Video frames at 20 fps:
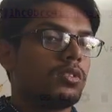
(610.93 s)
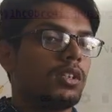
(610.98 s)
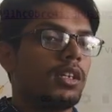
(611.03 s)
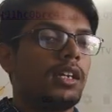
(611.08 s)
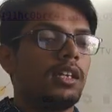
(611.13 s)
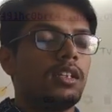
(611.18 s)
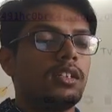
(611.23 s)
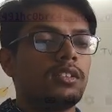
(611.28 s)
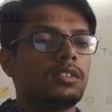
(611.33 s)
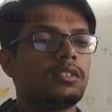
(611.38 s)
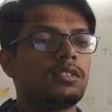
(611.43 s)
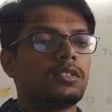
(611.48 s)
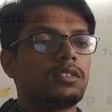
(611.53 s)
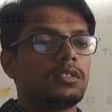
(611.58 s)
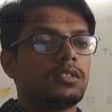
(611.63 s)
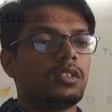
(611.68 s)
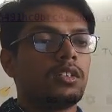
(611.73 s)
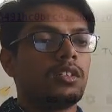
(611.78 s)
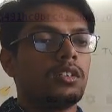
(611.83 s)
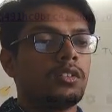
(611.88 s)

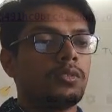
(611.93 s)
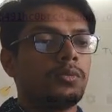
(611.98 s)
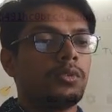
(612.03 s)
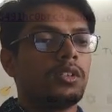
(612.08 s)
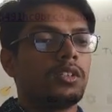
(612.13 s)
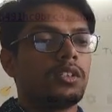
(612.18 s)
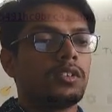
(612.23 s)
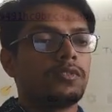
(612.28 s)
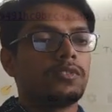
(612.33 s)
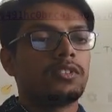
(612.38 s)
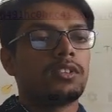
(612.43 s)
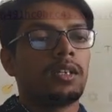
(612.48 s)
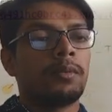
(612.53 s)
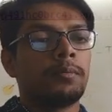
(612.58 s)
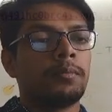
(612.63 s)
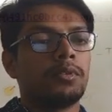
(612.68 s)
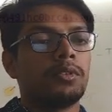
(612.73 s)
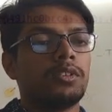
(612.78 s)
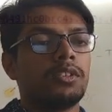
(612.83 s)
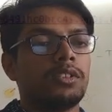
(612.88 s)
ls will give
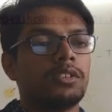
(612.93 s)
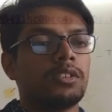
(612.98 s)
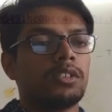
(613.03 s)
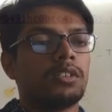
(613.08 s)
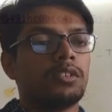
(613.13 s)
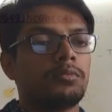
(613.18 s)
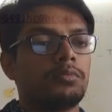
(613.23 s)
sample data,